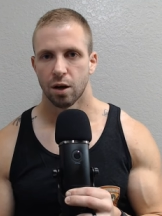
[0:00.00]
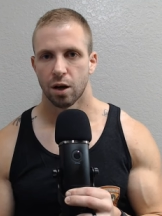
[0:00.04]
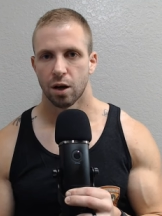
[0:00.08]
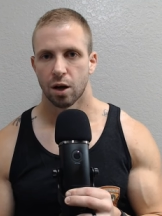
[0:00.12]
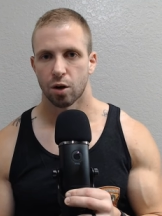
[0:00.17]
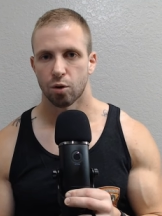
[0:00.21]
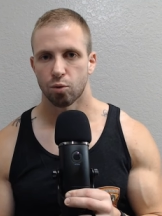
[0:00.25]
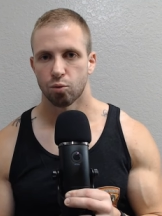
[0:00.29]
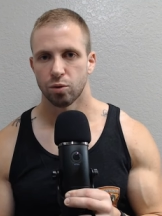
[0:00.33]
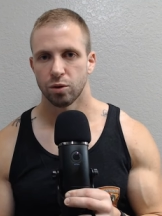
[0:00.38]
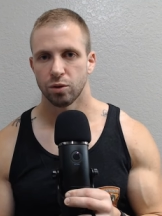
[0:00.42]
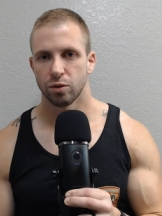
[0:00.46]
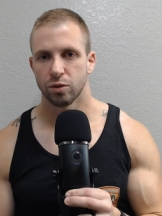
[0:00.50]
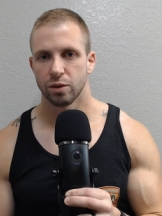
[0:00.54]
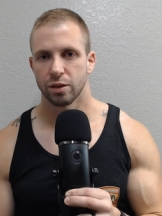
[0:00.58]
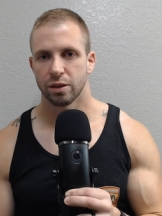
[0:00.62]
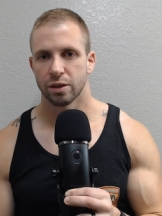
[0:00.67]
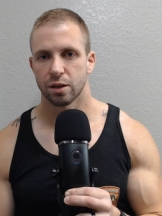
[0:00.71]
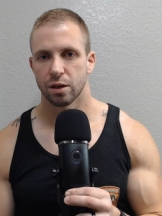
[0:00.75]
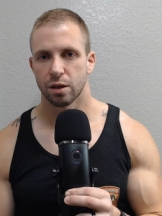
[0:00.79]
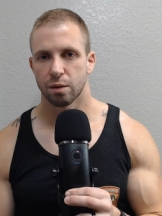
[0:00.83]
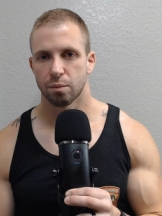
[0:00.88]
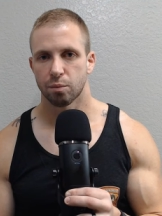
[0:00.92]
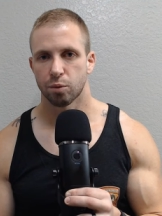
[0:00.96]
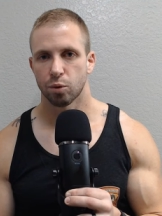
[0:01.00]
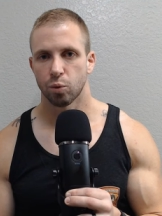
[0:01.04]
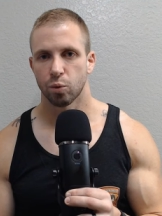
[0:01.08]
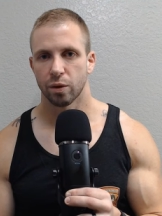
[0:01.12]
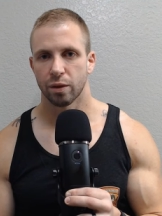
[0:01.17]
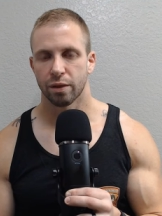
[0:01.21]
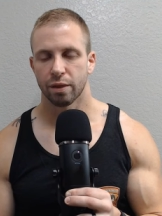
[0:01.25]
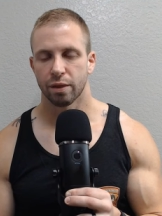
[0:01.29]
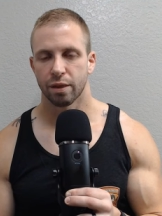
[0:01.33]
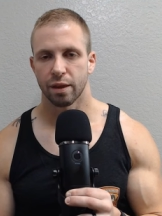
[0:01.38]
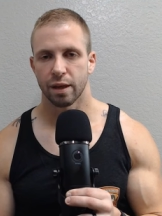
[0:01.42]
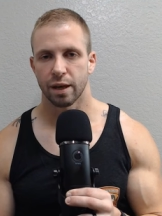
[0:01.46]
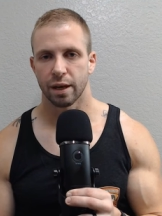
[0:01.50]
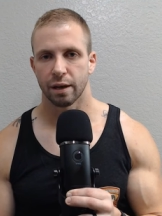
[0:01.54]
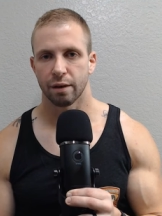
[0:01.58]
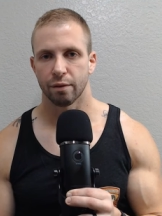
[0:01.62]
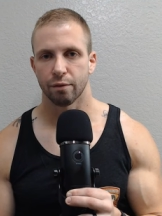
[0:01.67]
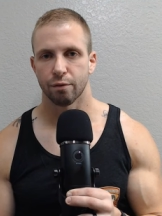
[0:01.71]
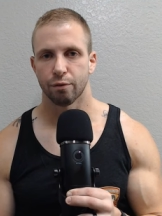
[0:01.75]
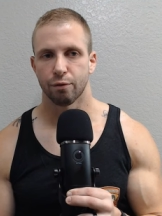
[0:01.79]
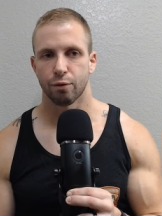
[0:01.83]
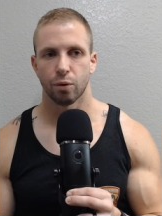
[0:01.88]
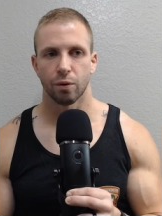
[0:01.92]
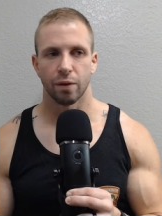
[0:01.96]
are really the number one thing
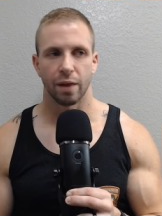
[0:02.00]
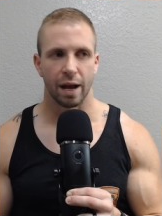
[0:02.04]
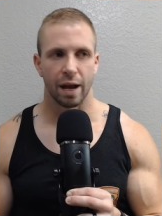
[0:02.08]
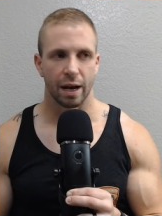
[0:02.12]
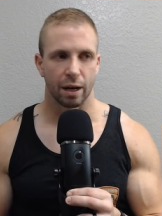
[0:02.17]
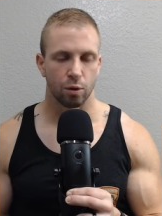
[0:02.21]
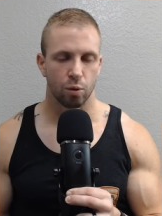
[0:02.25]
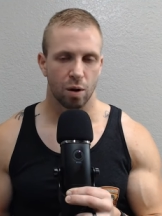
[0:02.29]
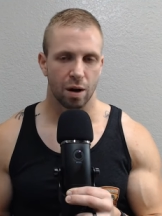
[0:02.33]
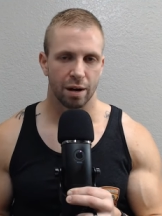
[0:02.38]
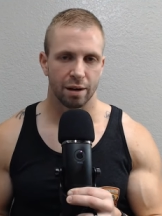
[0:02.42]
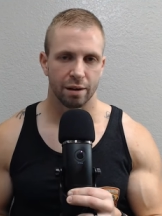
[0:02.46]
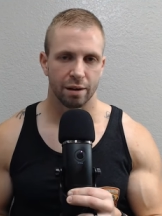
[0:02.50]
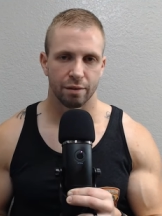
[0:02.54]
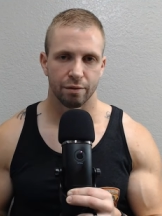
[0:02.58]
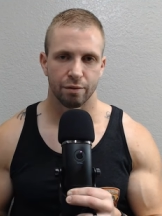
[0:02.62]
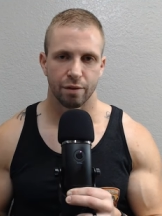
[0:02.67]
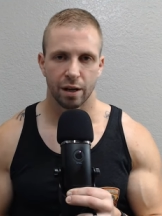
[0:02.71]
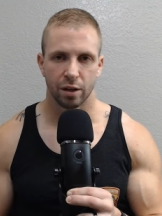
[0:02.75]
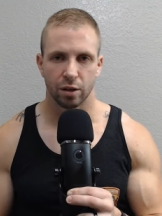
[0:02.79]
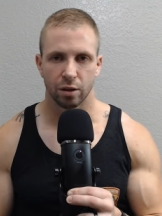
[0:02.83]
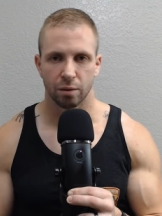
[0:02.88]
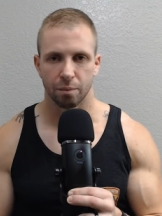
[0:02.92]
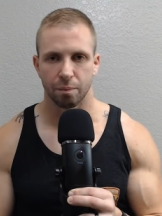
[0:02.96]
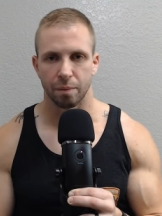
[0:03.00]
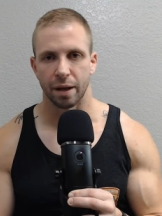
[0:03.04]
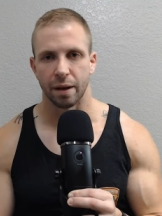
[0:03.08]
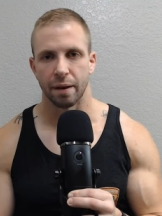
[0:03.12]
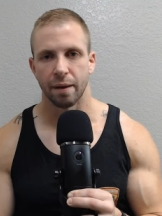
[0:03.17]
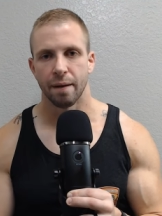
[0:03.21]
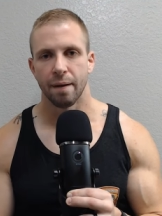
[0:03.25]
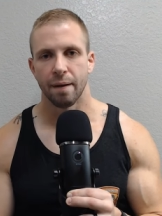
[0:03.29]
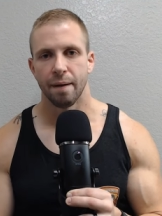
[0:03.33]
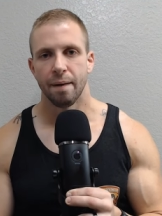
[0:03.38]
for that quad development.